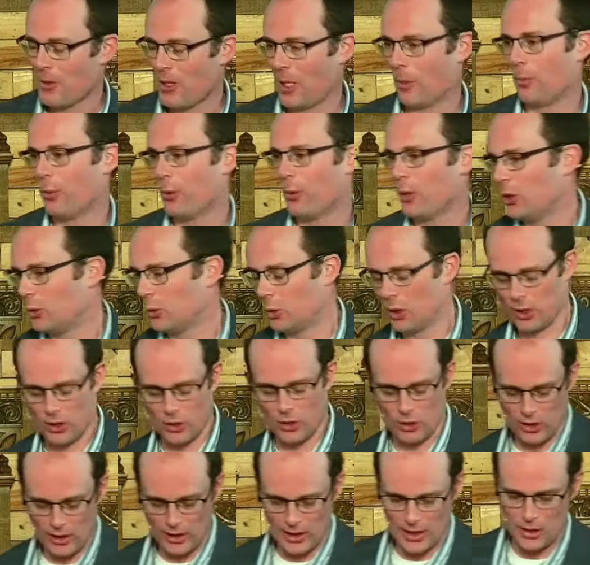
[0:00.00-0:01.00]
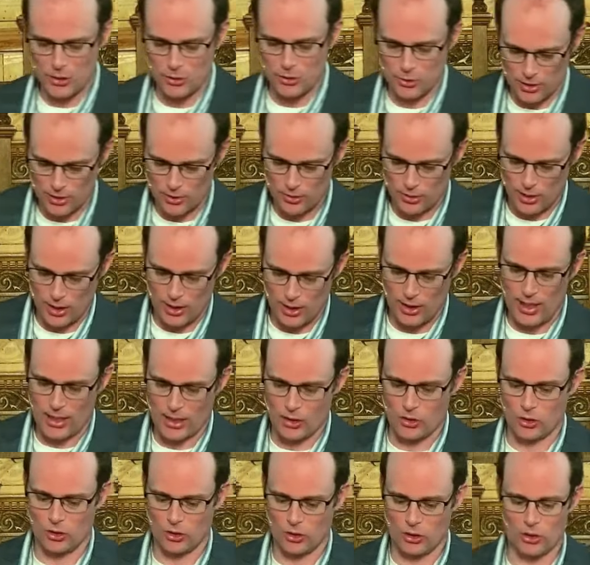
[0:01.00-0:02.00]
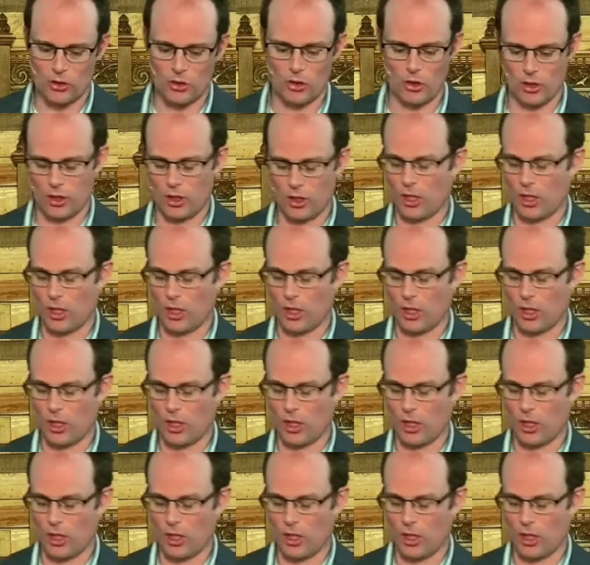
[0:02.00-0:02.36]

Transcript: Now, priests we're going to see later in, in Exodus so